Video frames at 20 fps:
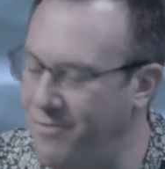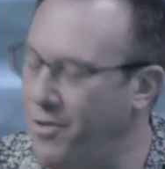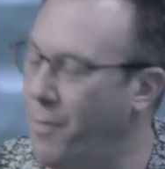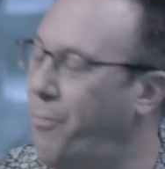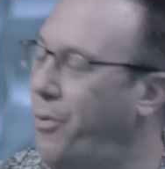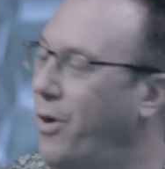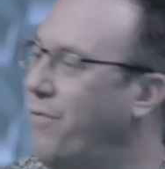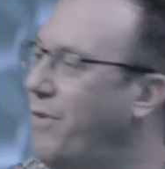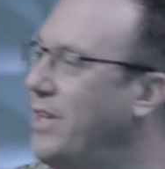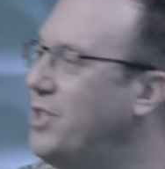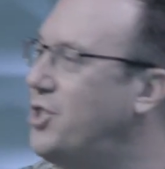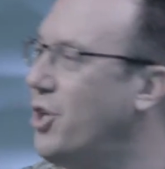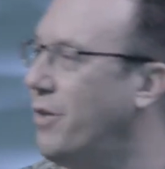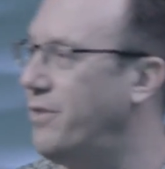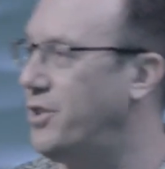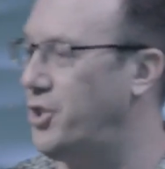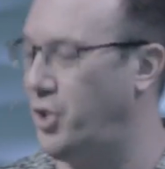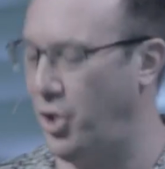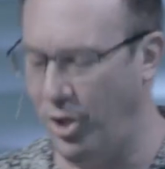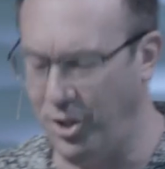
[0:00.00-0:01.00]
the privilege of
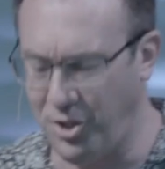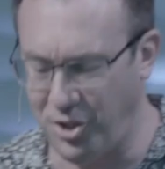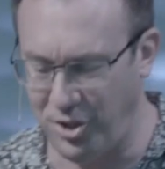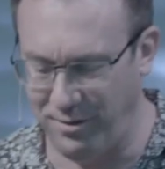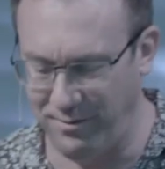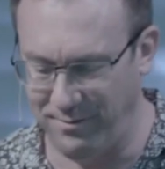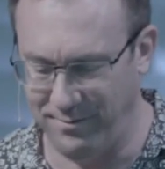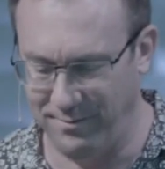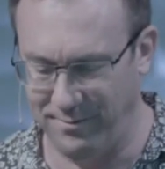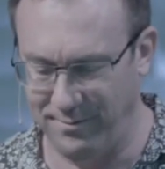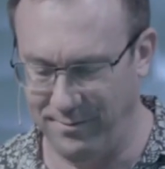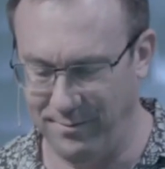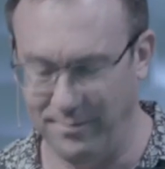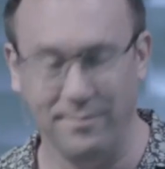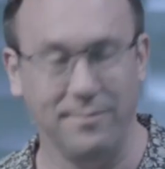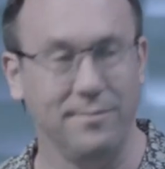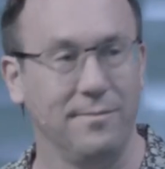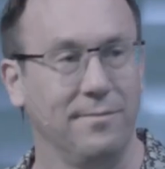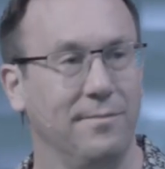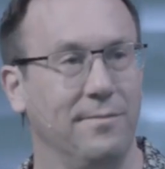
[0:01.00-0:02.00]
a church,
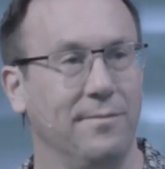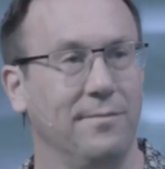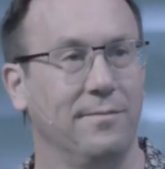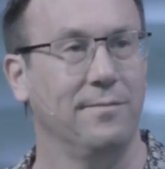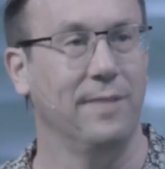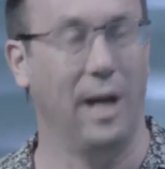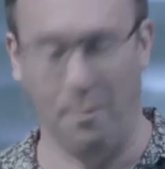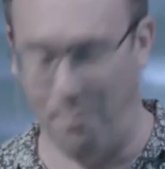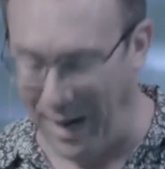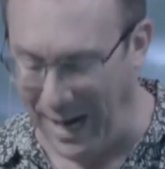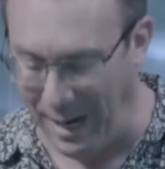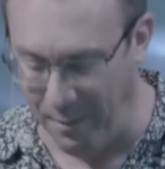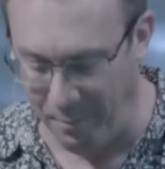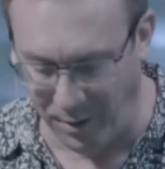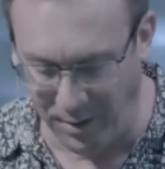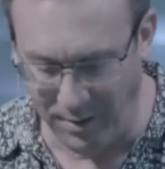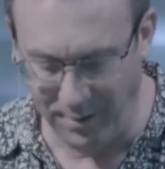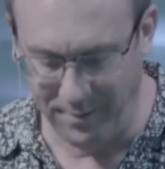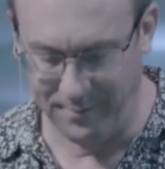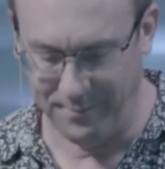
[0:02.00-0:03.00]
a
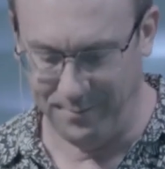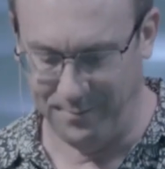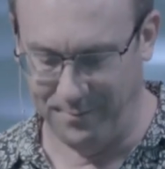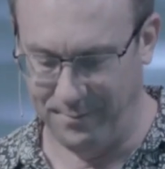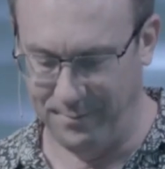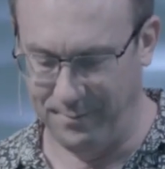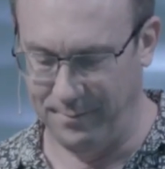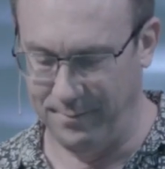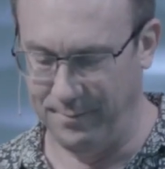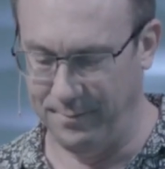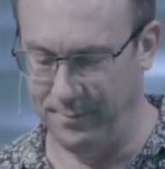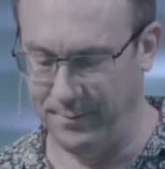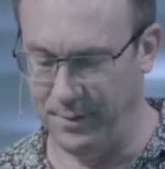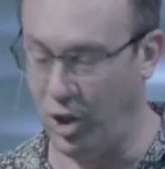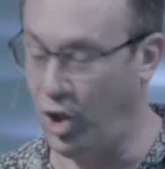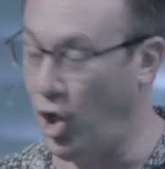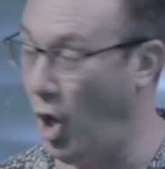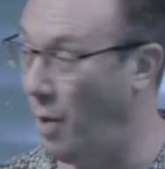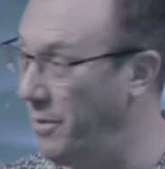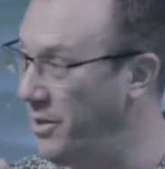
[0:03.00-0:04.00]
Bible,
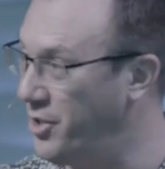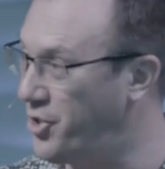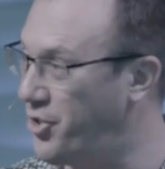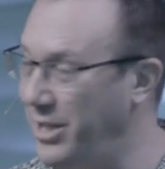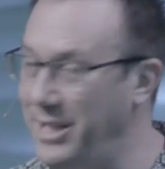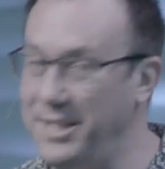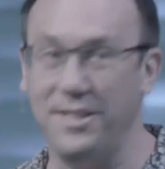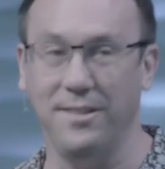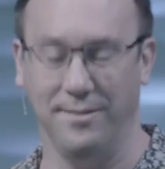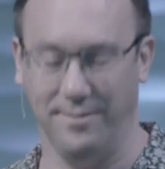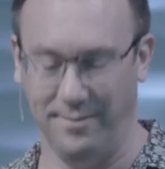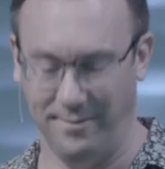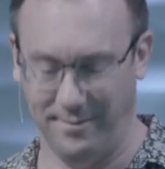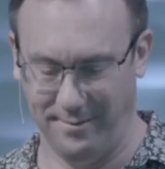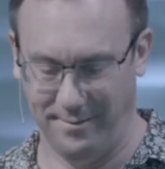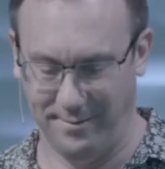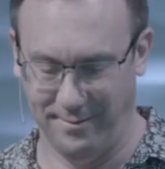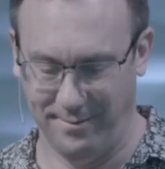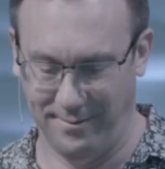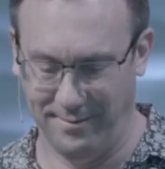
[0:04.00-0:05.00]
commentaries,
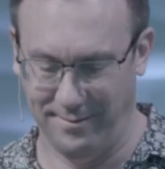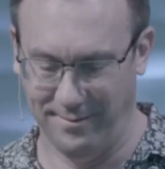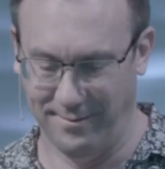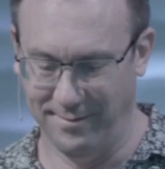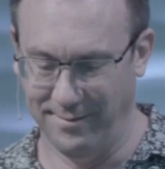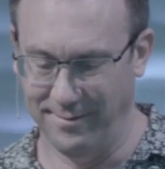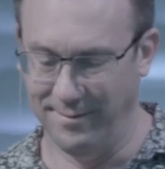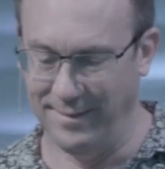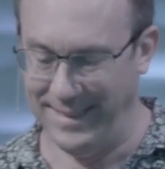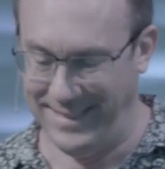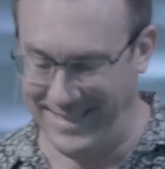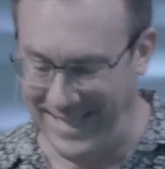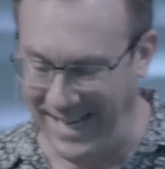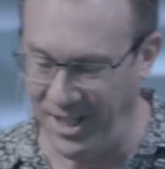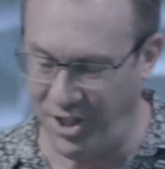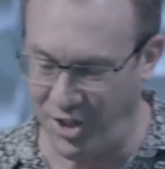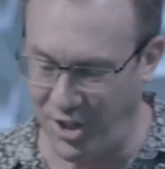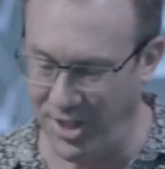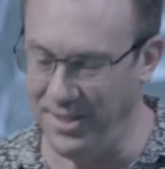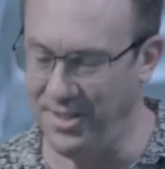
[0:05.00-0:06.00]

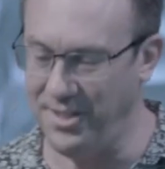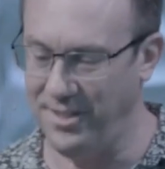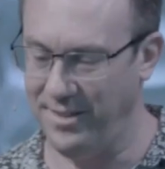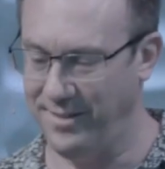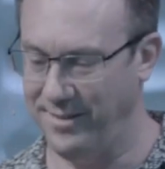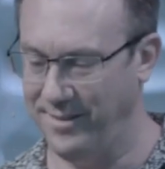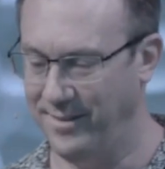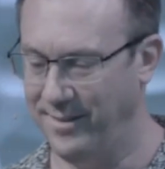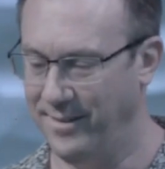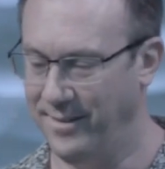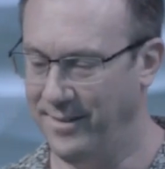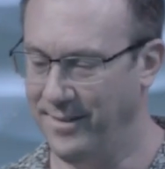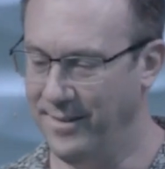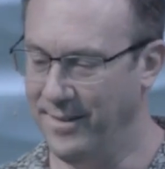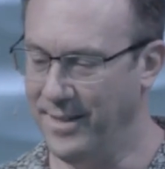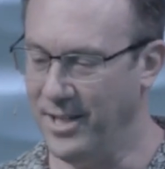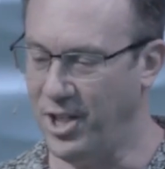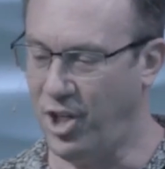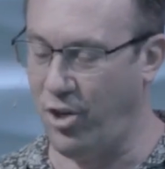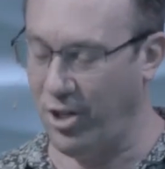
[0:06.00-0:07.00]
teachers,
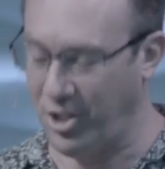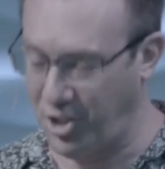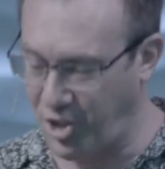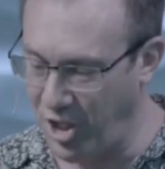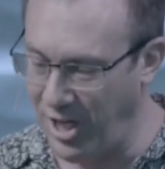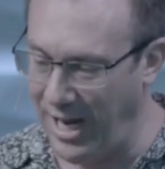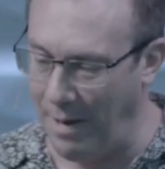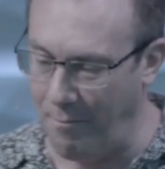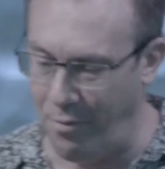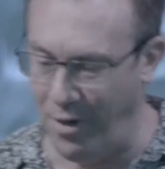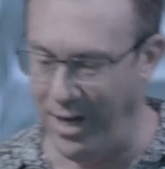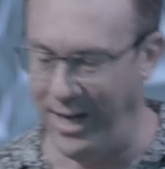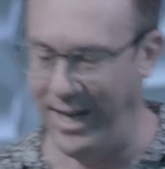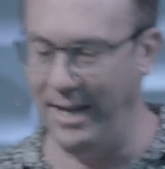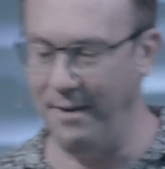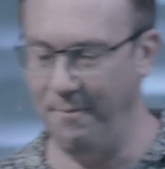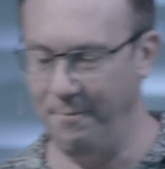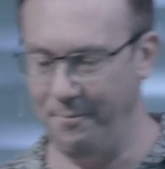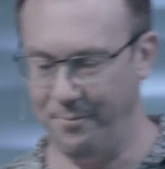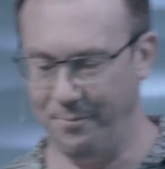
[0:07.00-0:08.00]
Christian
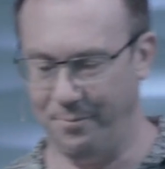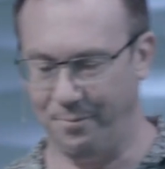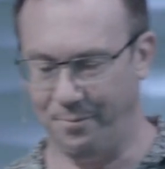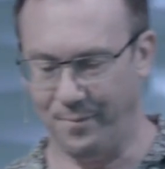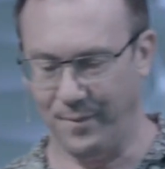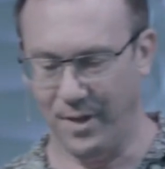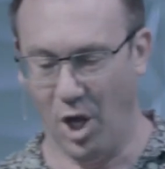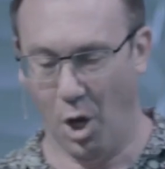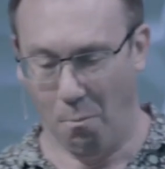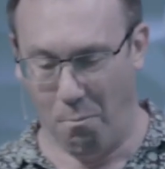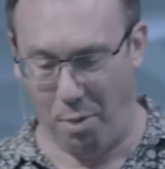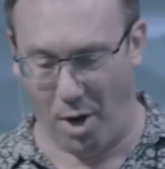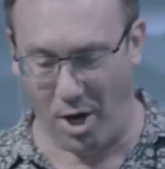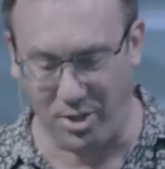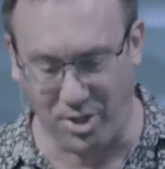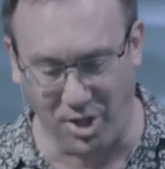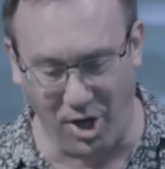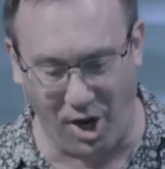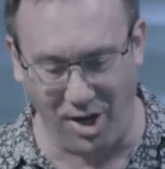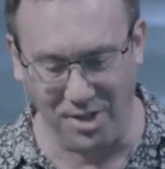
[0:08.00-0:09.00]
upbringing,
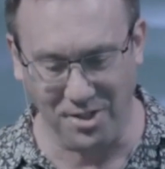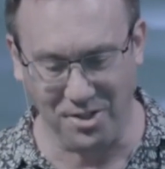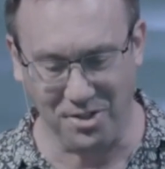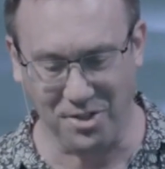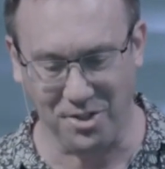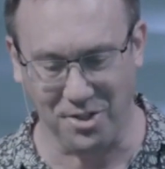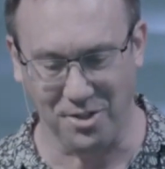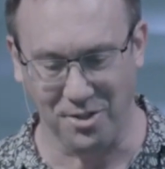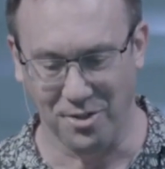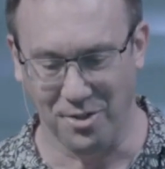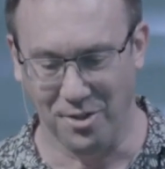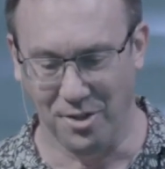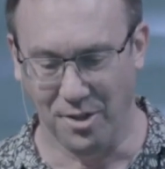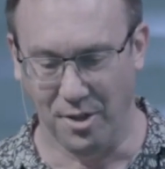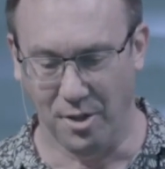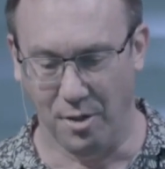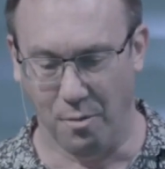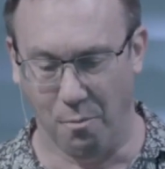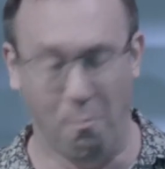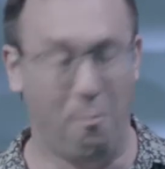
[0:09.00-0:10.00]
podcasts,
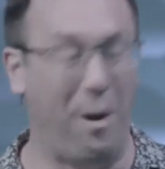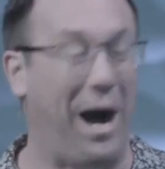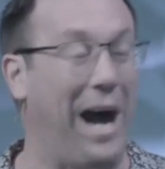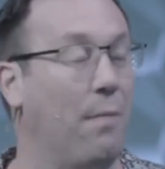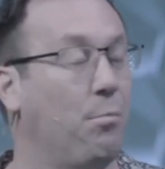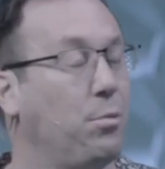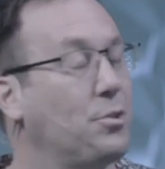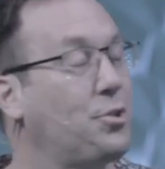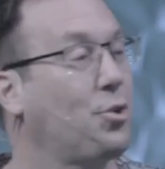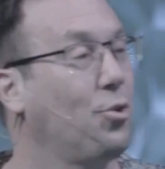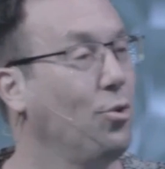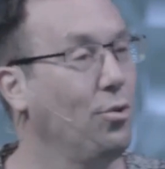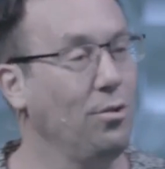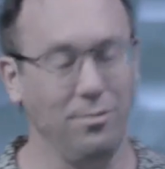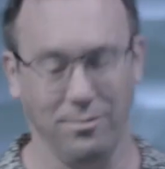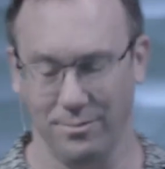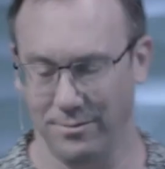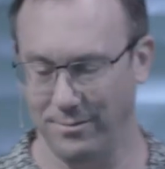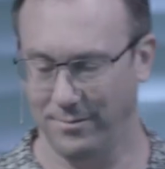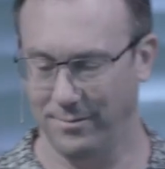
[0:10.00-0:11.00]
Bible
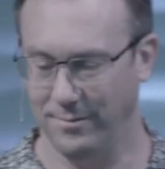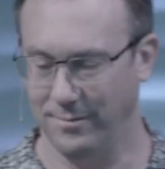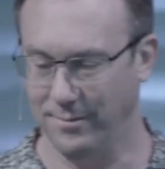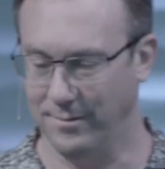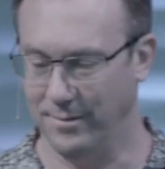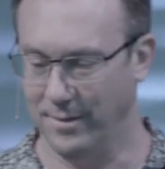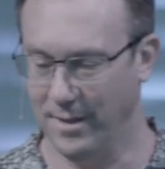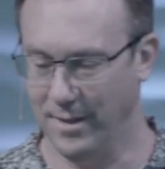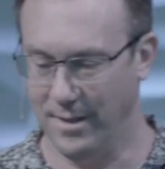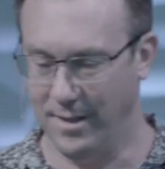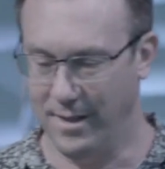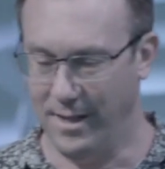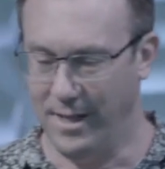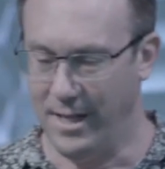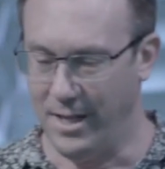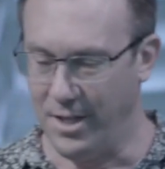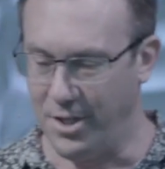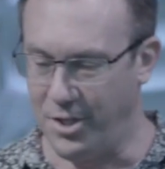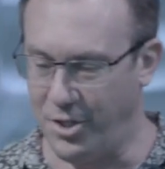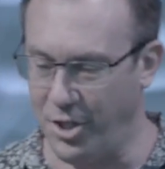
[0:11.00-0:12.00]
school.
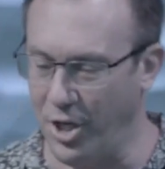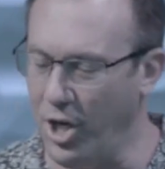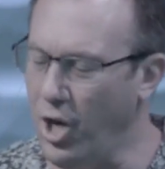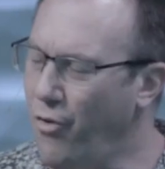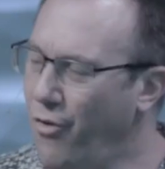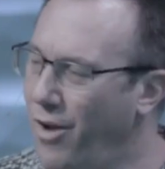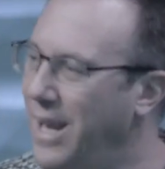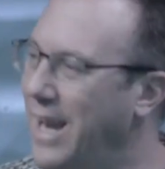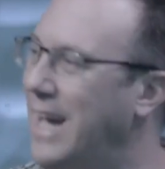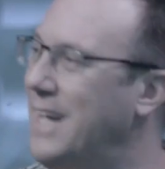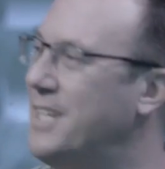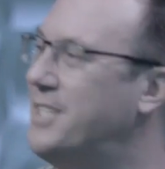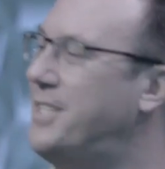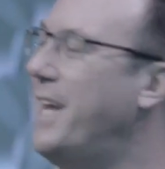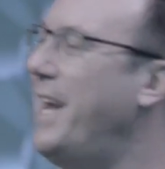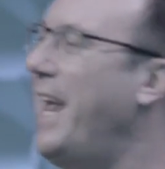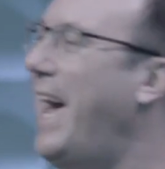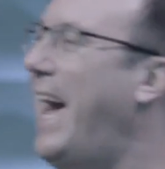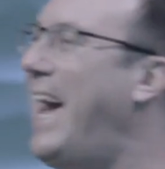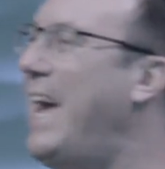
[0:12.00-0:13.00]
Do you realize
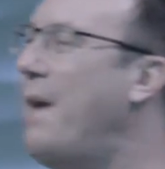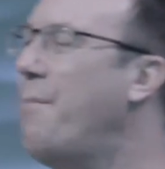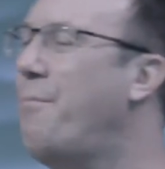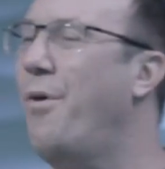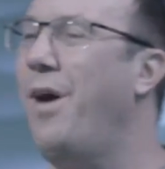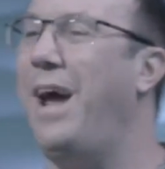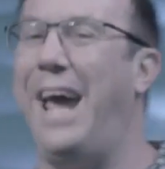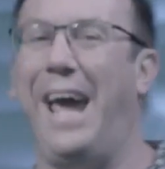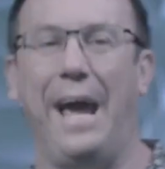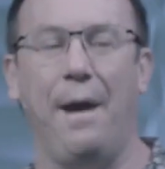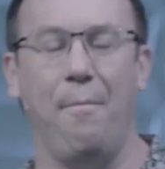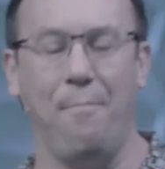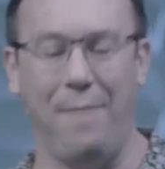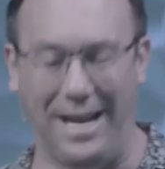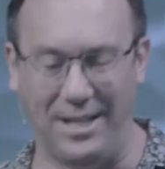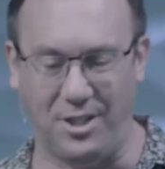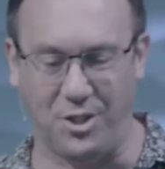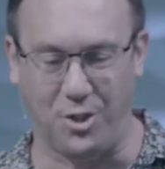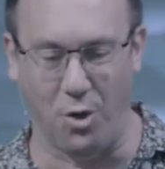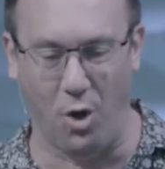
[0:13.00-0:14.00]
that Abraham
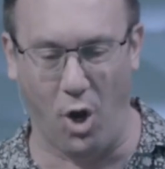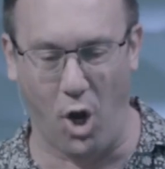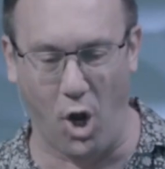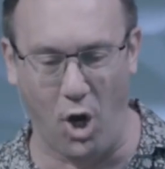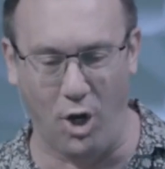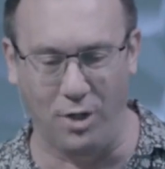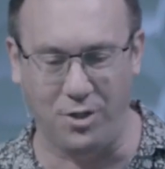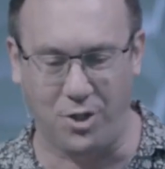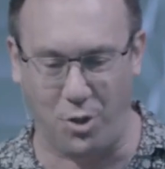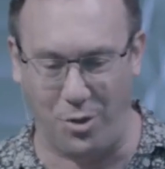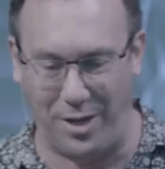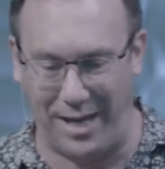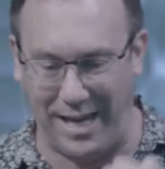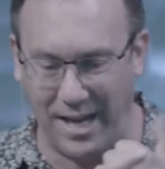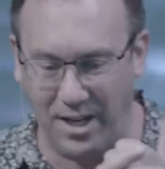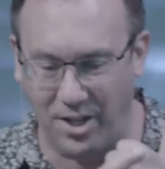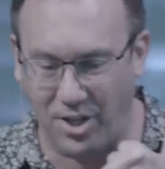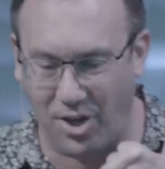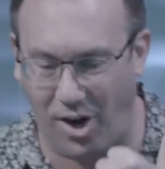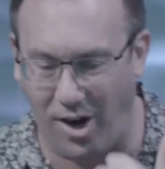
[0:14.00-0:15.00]
had to learn to
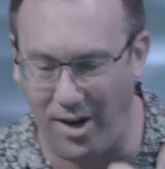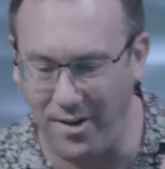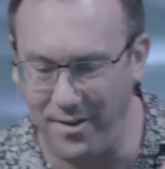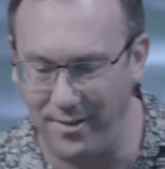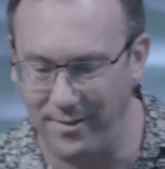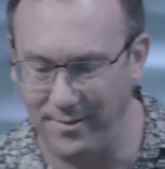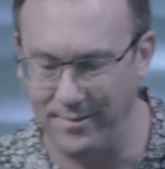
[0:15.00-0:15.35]
hear God?